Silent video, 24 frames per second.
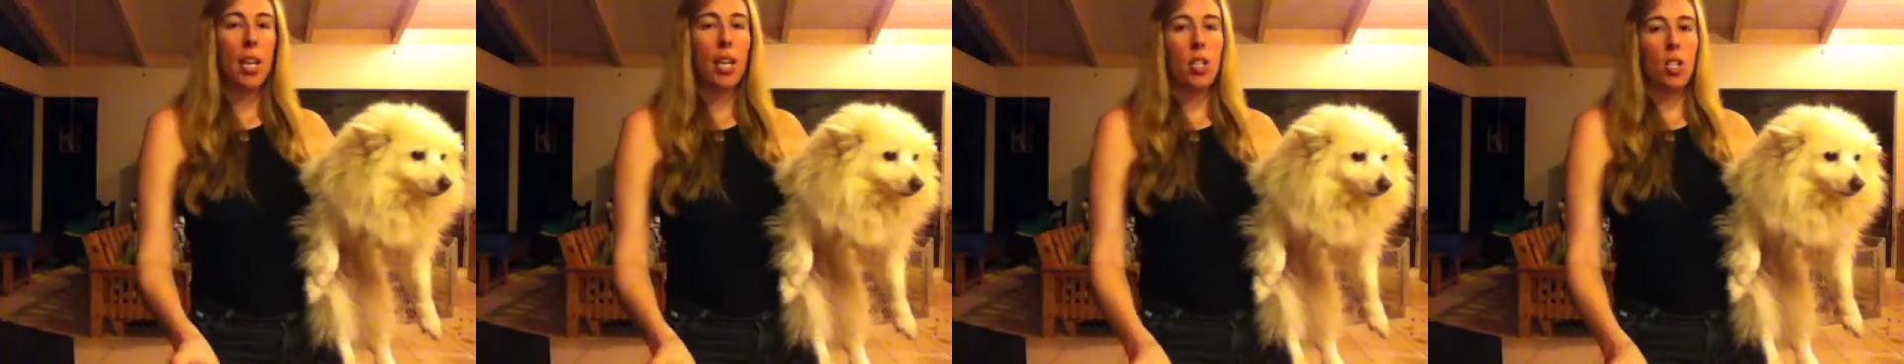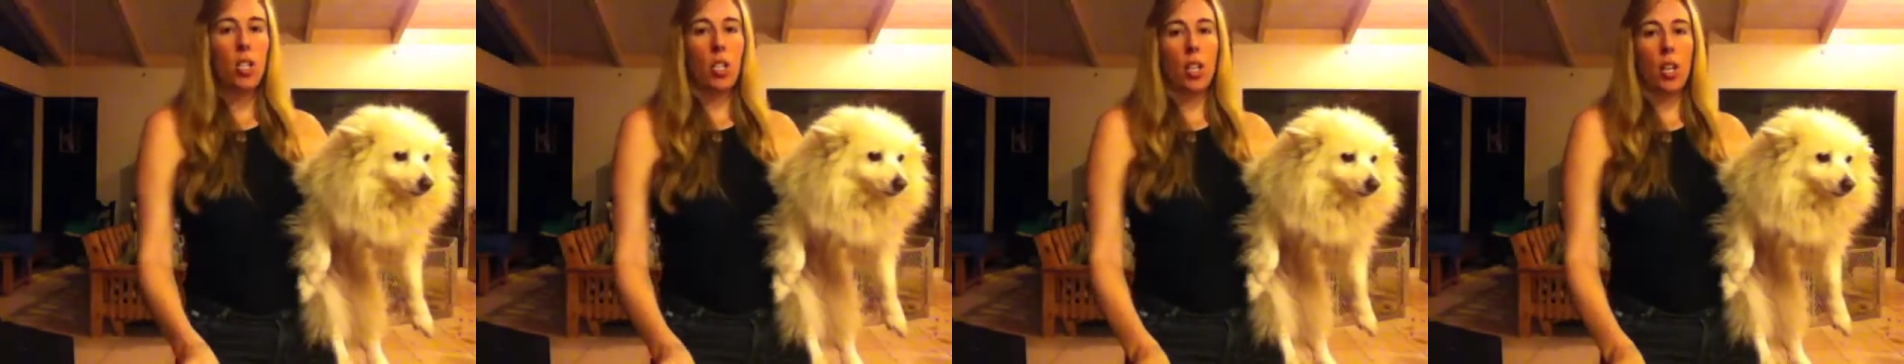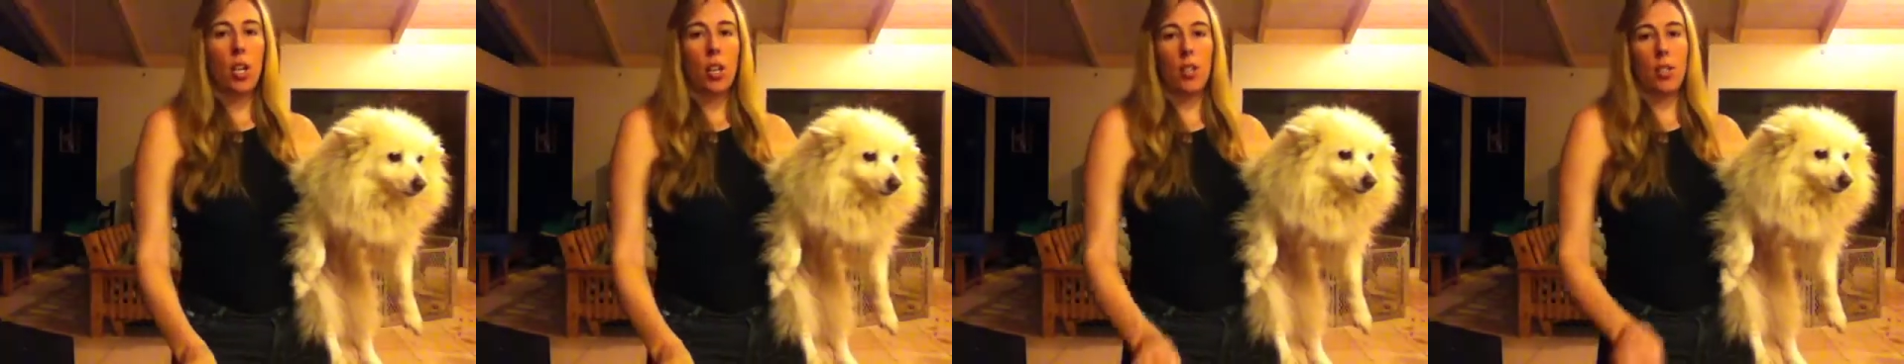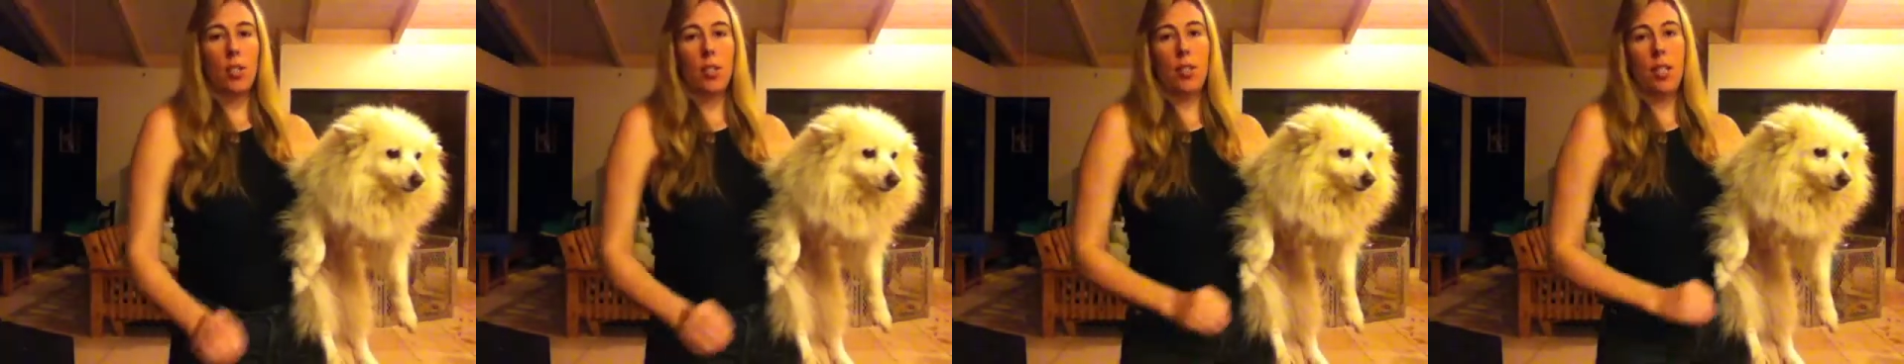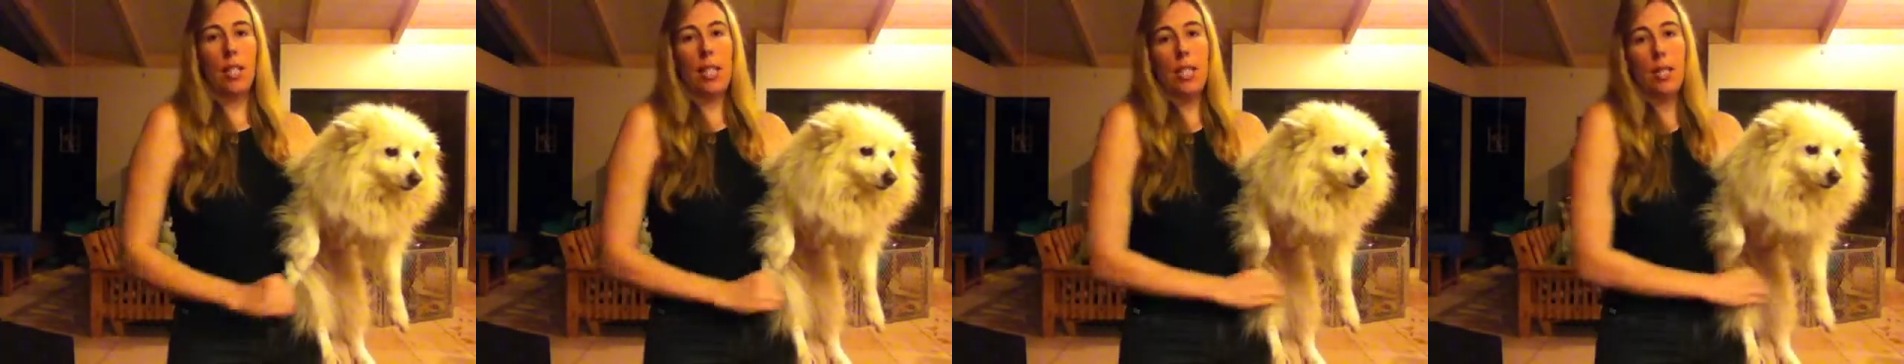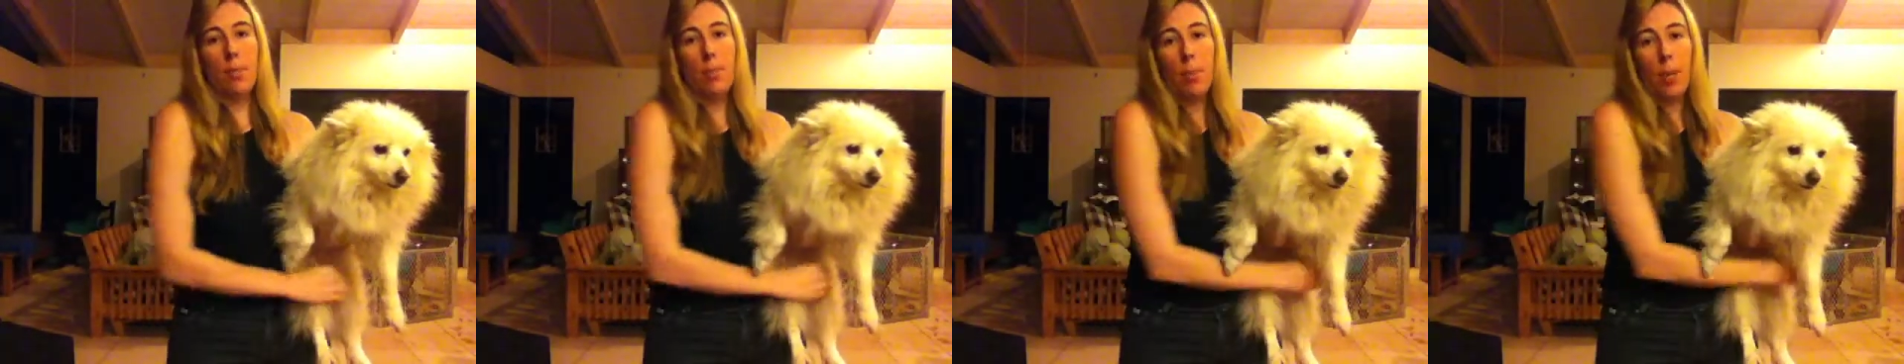She also
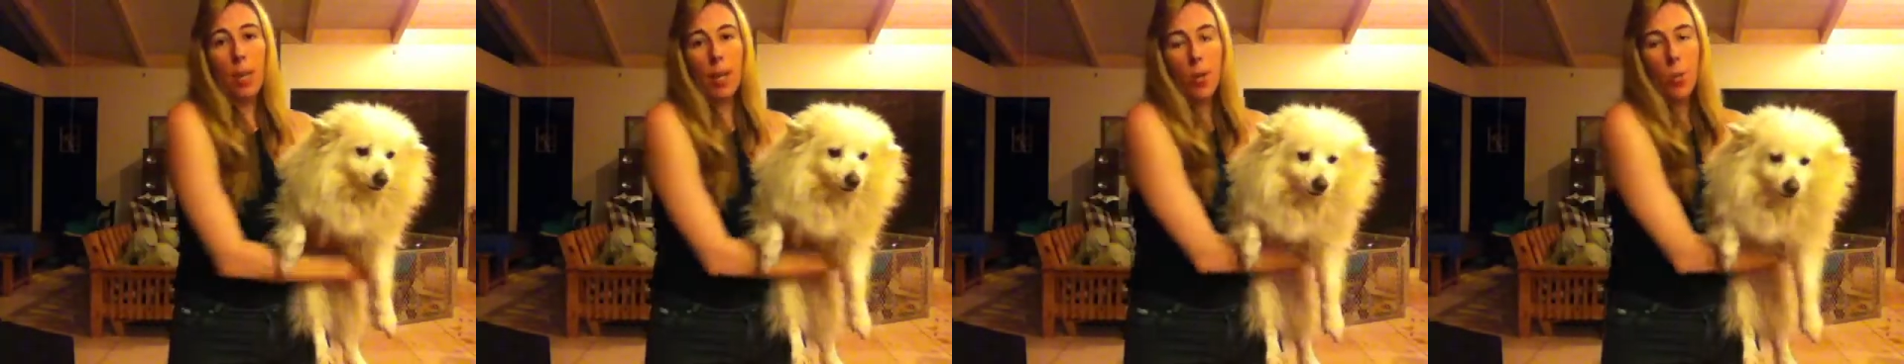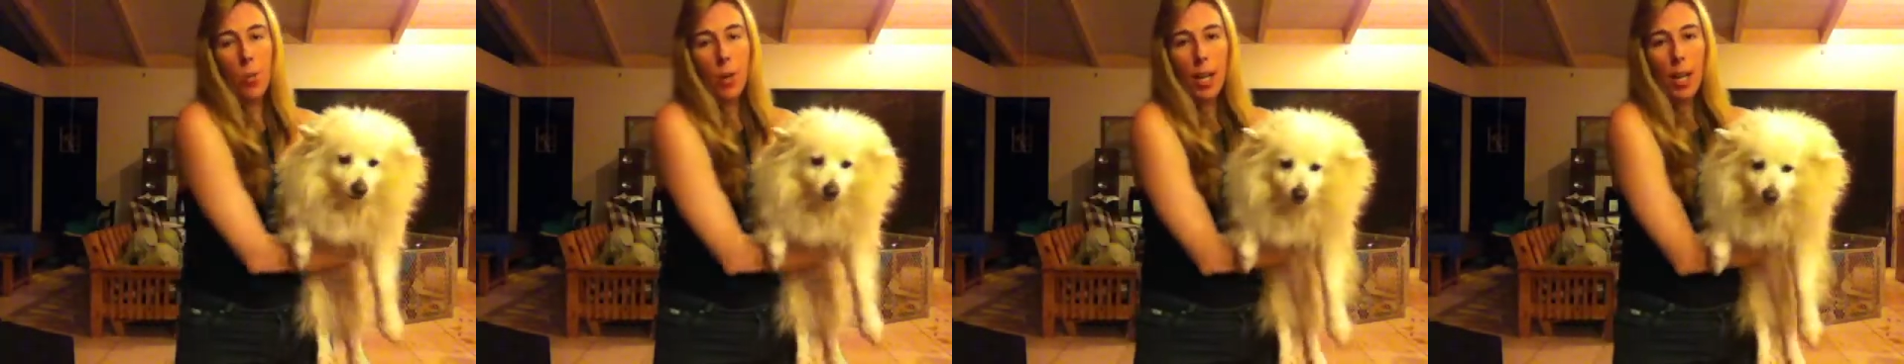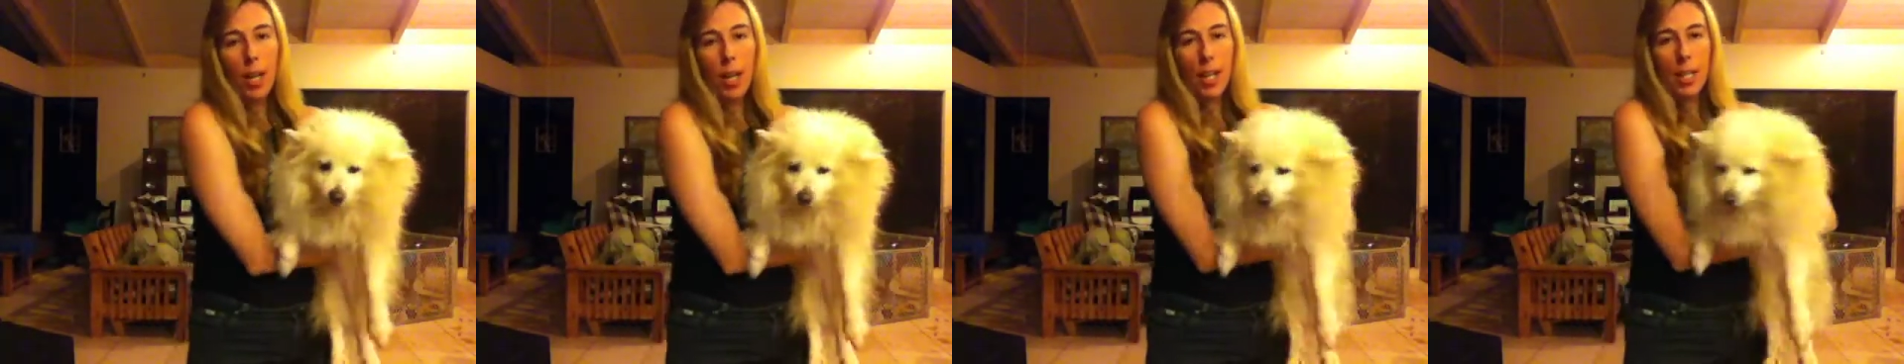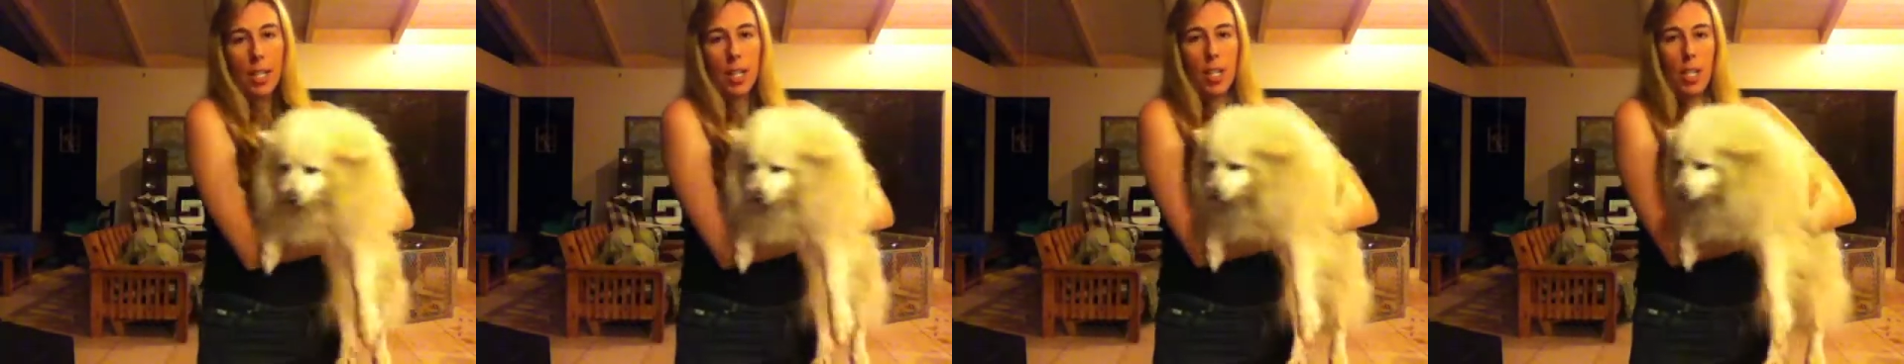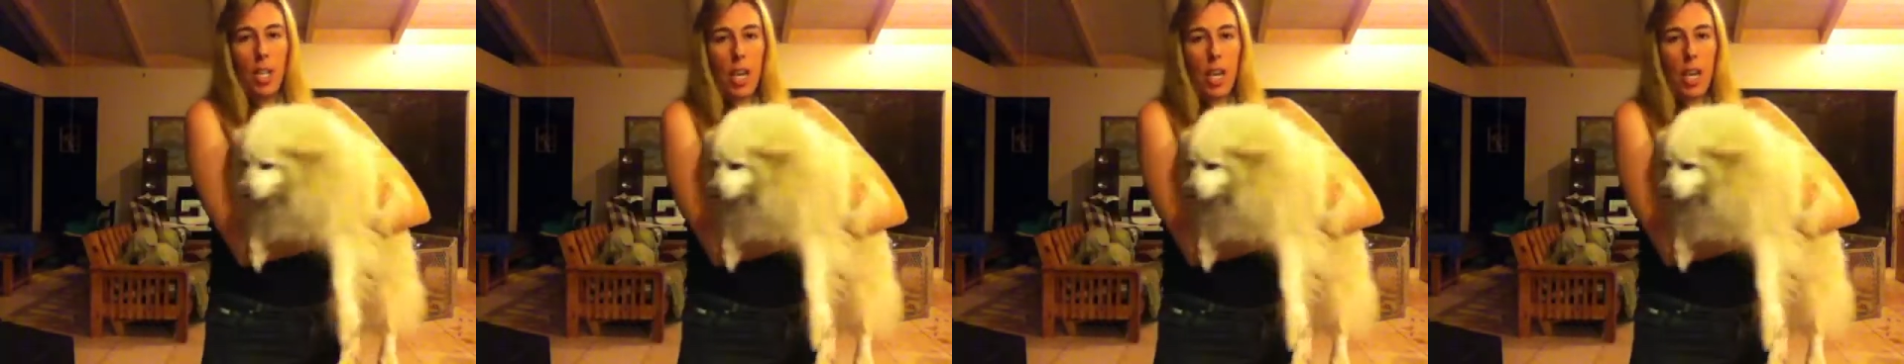needs blood work to